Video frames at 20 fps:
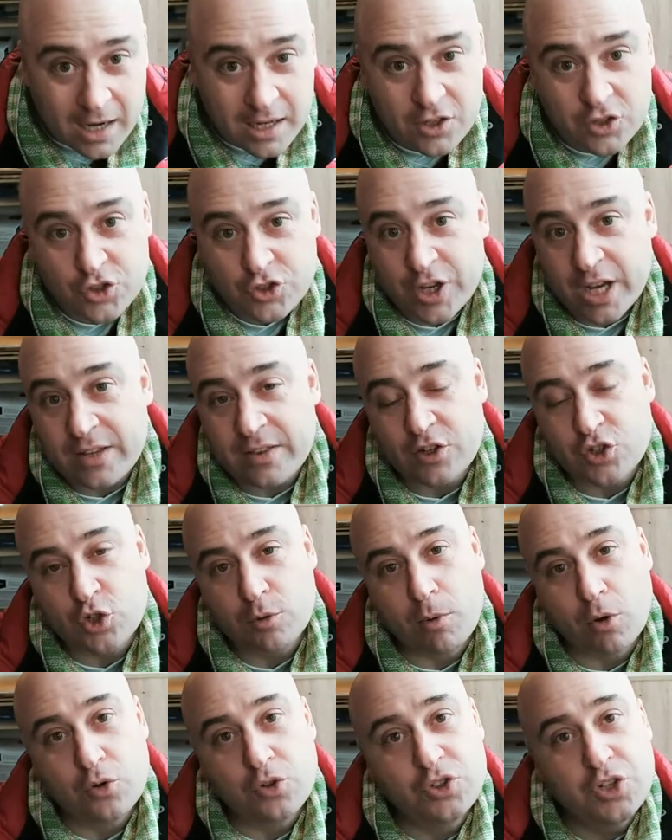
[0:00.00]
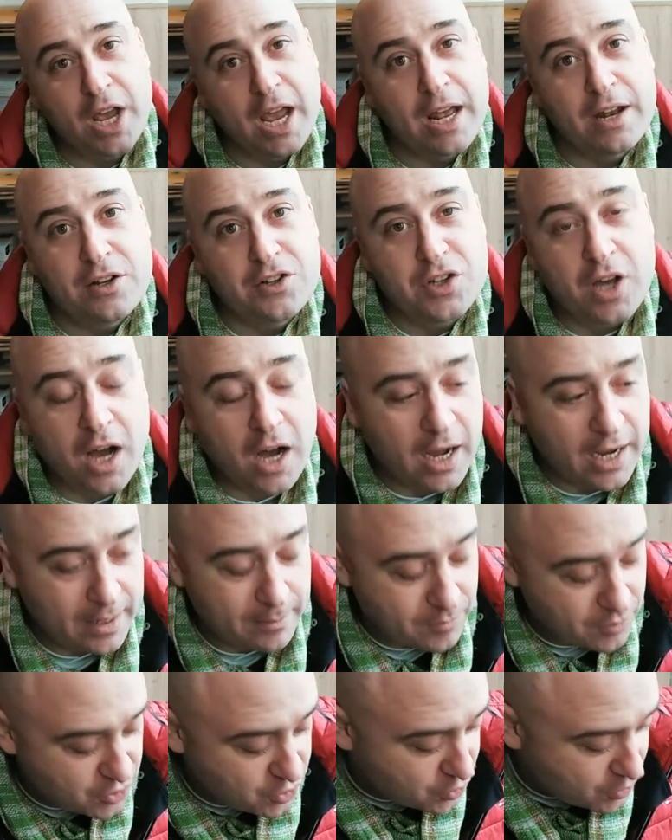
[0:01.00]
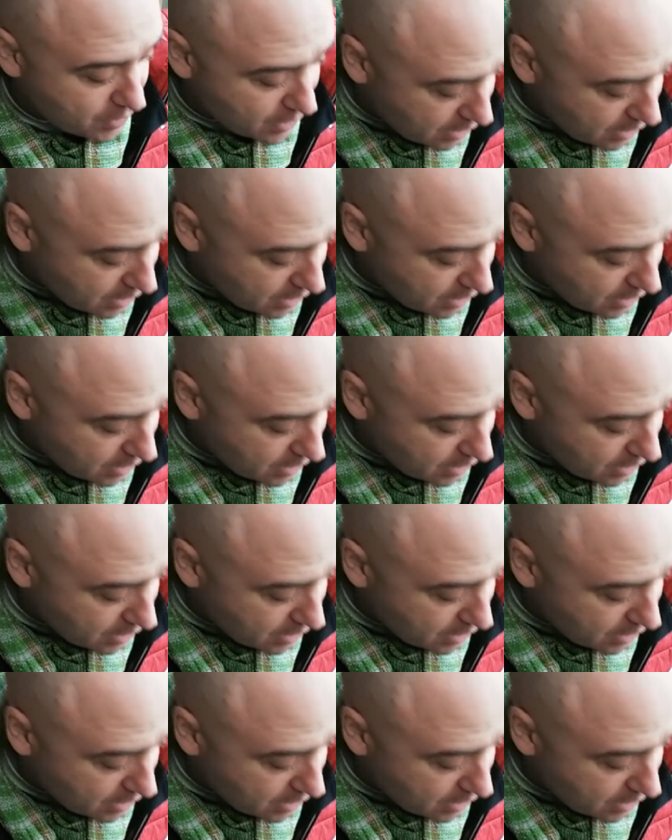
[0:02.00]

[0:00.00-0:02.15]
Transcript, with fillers: going to say this about 10 times